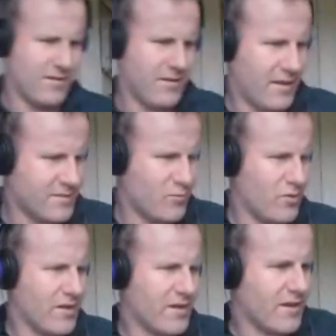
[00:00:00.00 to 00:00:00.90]
That's
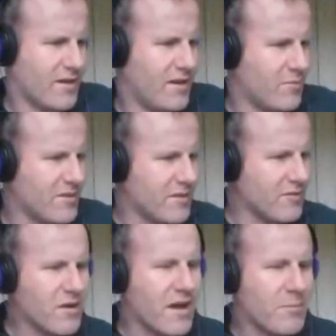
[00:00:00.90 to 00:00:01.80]
more like it. I can hear
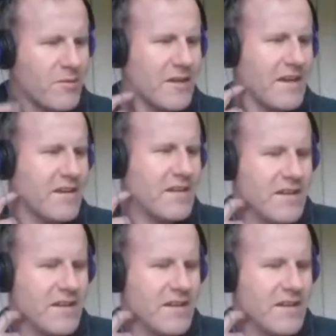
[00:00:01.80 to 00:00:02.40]
myself properly.